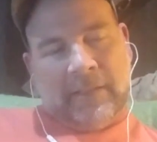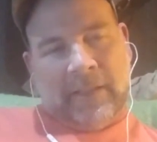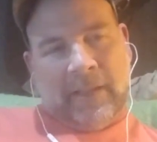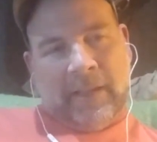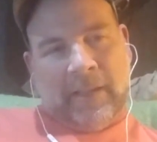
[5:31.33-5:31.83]

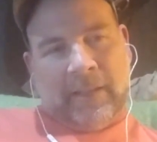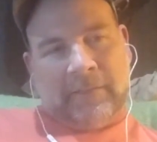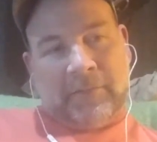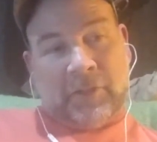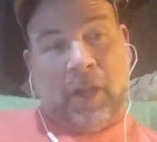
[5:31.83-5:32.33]
and
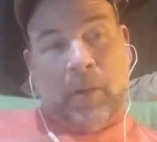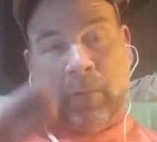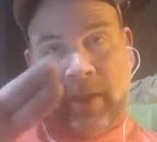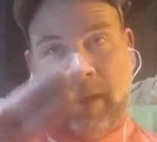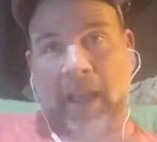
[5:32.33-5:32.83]
saw
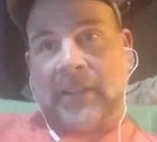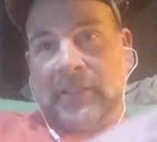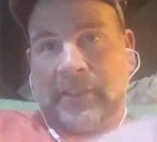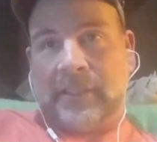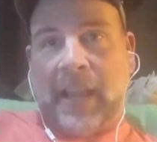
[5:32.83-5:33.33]
where they had
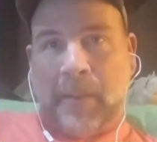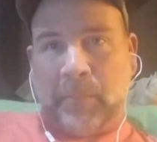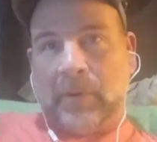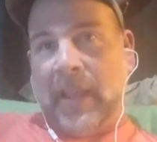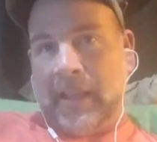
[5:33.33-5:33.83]
actually
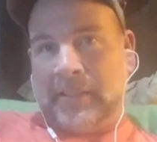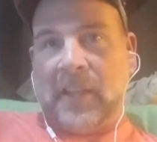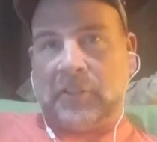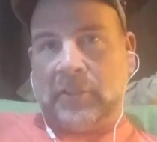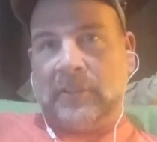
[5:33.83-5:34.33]
tapered that
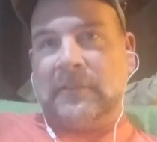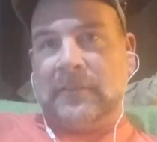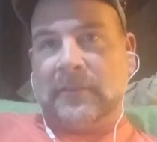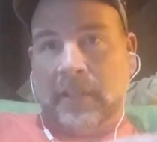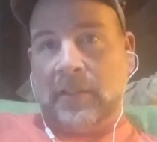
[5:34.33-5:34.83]
section
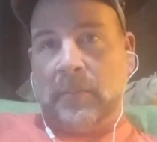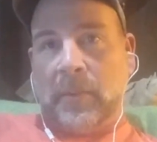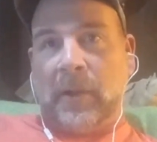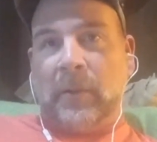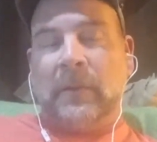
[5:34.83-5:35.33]
into the
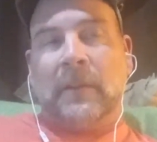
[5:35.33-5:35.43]
barrel.